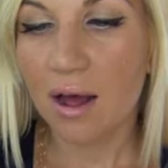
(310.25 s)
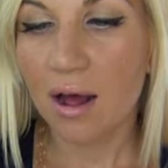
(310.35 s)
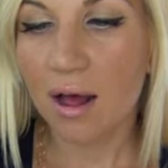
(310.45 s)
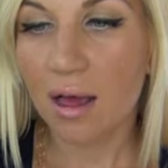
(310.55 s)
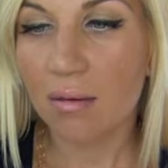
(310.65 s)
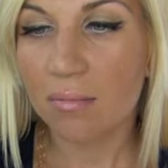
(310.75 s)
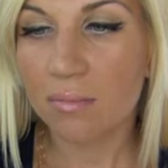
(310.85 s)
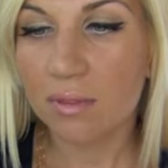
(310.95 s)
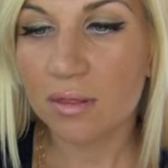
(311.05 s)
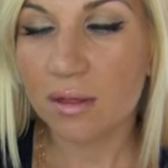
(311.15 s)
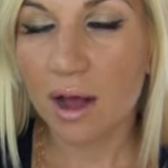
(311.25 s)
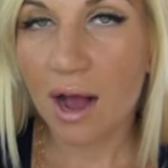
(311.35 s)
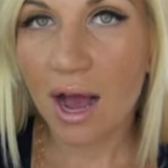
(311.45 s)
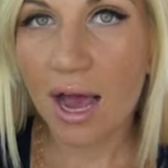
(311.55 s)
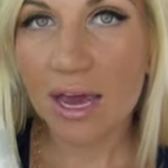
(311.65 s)

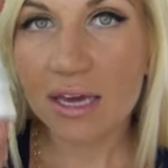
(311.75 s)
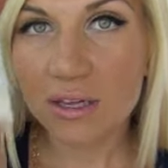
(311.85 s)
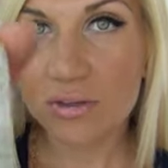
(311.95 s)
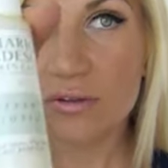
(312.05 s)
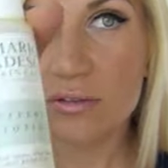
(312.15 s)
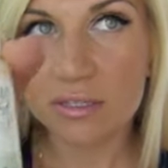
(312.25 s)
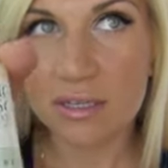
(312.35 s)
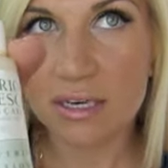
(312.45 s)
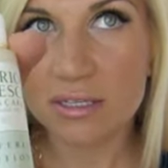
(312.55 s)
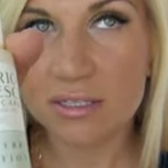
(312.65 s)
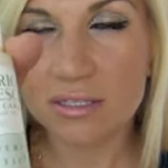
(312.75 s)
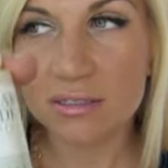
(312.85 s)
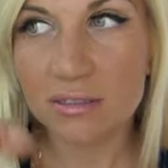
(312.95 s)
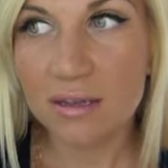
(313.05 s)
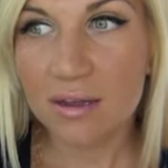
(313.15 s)
I use
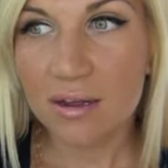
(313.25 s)
this